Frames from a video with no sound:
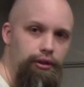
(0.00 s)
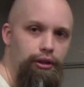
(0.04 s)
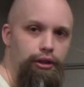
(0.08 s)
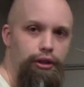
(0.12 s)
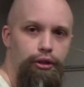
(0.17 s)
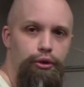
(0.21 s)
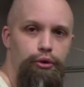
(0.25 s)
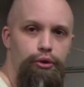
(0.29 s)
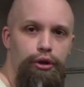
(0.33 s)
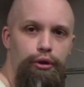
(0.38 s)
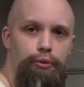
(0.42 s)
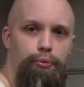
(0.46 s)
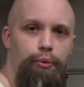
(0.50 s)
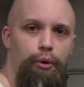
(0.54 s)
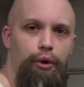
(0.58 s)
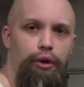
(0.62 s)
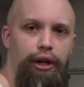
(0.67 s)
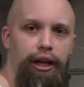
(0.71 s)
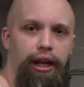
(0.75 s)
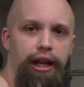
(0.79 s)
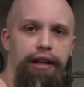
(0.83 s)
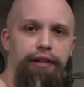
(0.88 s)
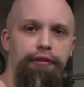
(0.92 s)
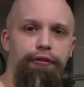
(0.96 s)
you could
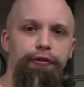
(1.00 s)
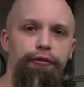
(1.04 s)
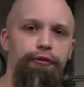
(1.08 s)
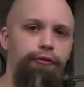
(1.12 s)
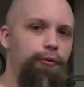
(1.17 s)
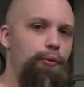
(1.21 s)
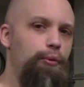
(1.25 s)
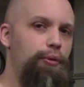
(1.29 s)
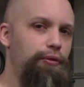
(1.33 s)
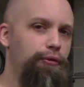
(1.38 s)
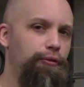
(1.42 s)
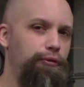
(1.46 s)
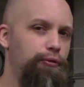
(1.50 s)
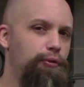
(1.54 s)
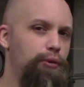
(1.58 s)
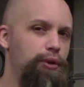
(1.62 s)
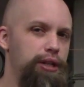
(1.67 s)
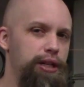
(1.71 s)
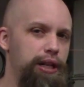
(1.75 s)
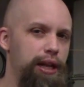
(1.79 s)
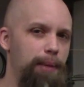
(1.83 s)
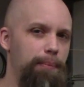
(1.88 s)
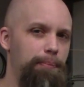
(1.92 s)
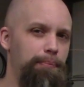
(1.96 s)
work in a
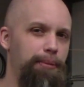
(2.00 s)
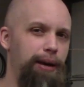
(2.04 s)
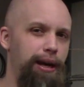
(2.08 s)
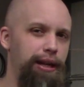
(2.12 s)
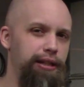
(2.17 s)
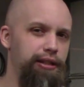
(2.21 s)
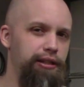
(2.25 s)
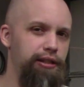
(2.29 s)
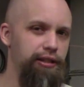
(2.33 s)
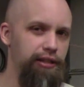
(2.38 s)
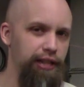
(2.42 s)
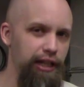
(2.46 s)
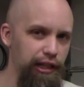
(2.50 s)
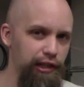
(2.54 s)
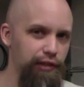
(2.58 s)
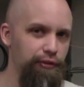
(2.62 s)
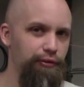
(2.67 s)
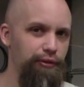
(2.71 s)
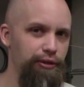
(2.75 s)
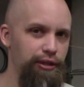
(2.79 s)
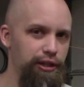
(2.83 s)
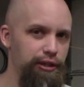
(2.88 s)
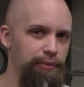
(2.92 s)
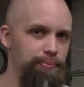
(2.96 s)
4-foot by
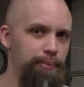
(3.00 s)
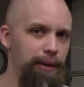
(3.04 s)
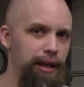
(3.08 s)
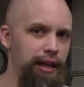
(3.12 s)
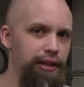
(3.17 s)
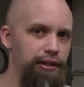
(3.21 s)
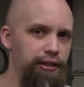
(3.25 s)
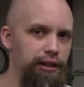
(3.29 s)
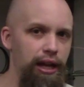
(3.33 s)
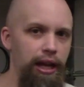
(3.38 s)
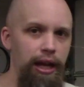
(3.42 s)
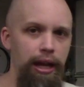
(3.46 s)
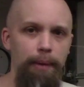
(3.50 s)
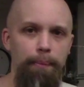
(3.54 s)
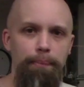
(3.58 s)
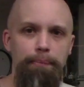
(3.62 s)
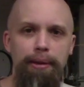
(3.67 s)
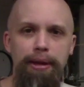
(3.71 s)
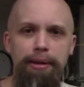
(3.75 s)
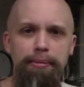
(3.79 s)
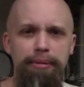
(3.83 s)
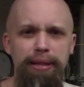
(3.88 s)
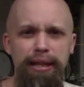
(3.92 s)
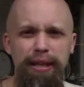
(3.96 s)
6-foot space,
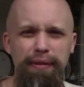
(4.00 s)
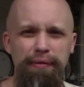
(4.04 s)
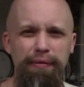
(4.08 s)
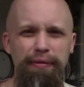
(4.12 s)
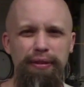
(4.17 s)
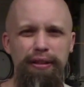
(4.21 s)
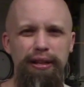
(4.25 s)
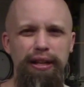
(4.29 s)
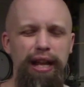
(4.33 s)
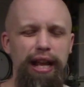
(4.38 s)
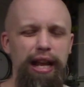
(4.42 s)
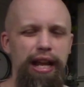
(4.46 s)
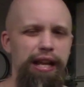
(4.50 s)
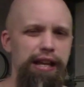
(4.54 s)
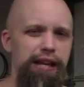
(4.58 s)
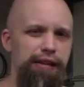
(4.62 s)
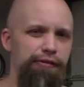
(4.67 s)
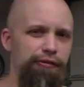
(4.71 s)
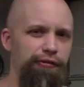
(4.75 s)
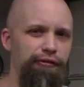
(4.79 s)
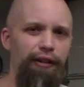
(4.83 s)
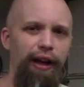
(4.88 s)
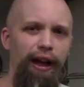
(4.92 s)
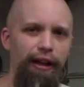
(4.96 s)
maybe even a
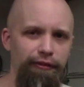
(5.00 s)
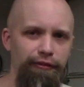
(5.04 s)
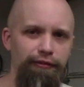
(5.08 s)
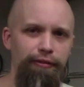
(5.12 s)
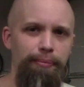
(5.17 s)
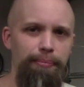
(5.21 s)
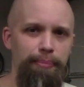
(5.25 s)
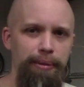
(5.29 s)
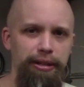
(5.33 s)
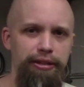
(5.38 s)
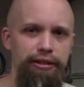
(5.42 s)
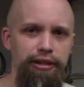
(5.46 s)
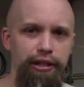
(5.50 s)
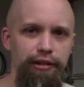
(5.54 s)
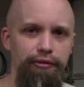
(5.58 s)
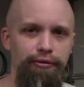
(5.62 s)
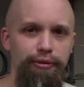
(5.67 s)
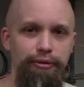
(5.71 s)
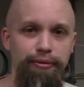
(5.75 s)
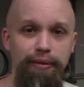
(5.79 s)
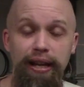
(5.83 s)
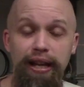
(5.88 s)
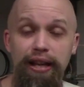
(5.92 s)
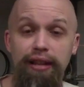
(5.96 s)
5-foot by
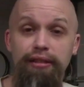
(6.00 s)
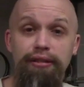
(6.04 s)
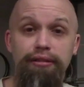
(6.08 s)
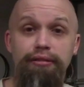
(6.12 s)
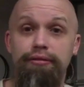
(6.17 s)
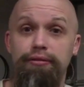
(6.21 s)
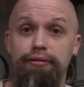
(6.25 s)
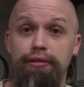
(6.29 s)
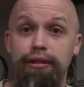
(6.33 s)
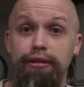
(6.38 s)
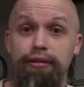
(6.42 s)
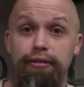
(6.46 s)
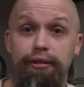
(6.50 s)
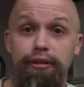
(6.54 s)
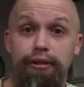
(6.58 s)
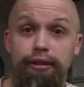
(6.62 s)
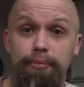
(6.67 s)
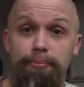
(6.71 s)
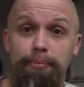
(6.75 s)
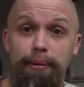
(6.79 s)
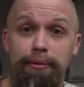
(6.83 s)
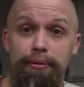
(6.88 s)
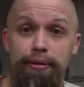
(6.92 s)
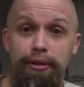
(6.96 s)
6-foot space. Yeah, you
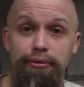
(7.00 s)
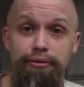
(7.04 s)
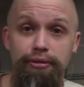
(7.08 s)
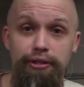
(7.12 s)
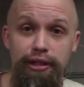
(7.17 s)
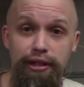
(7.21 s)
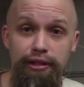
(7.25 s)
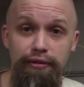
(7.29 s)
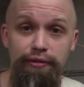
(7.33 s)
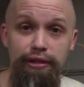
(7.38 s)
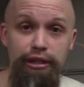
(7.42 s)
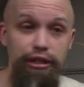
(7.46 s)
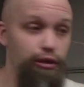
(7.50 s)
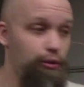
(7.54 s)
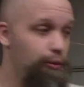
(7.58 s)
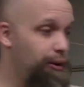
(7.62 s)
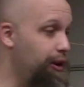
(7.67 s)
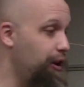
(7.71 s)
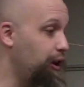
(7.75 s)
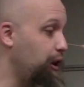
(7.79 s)
could probably go 6 feet square,